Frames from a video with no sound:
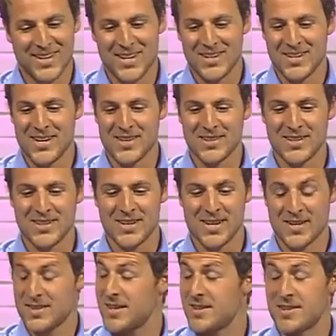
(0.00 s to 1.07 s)

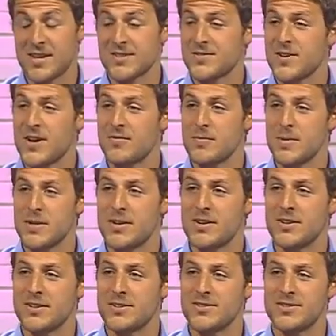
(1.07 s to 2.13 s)
Yeah, thanks for having me
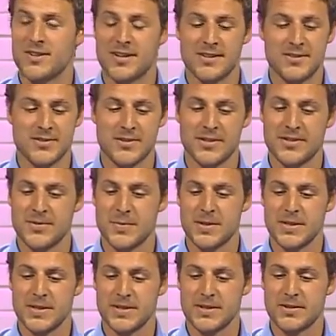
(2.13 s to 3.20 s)
on. It's great to
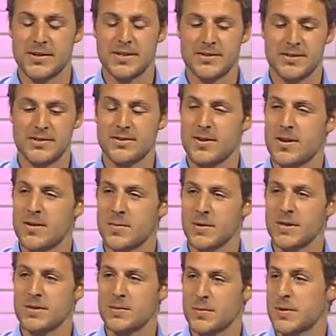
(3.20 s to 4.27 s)
be here. Great to
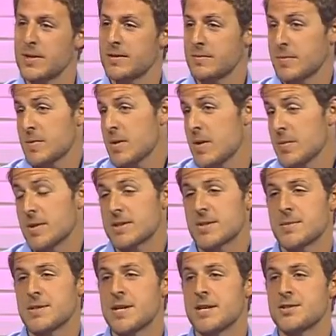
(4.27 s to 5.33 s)
bring
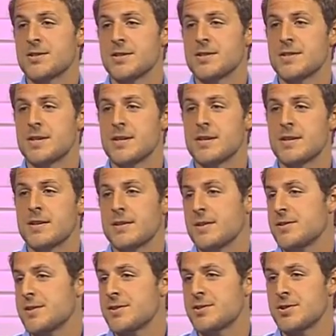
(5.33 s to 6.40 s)
some attention to
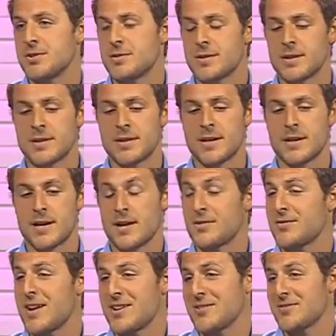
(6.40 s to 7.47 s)
this issue that
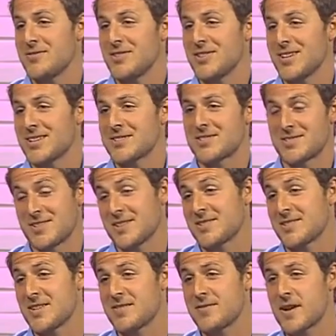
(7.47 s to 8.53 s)
I don't feel
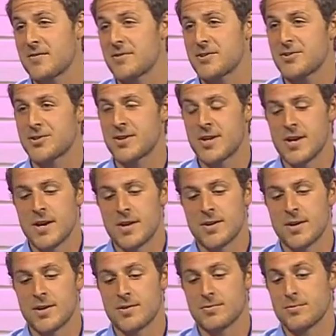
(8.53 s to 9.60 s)
gets enough coverage.
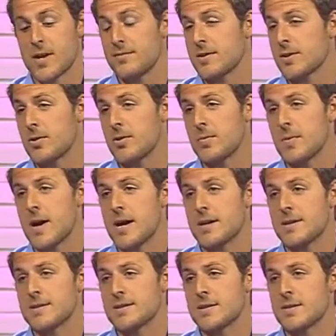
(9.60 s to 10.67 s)
The Raven coal mine
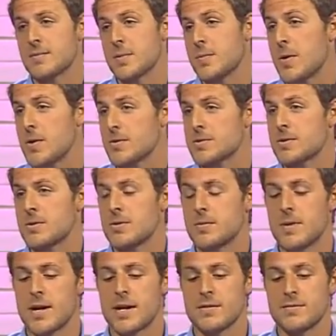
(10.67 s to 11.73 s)
is a proposed coal
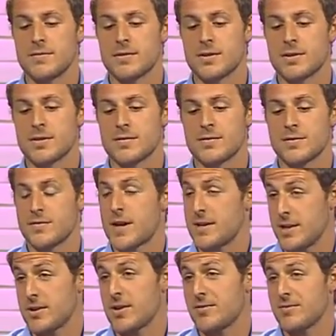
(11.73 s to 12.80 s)
mine for
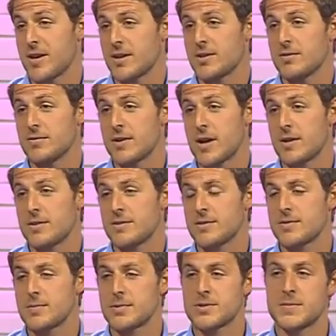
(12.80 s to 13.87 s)
here on Vancouver
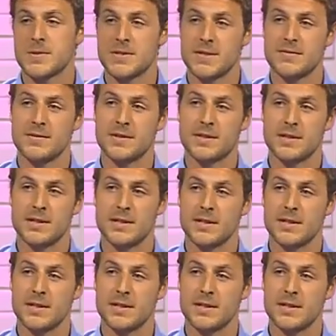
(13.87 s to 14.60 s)
Island, more specifically in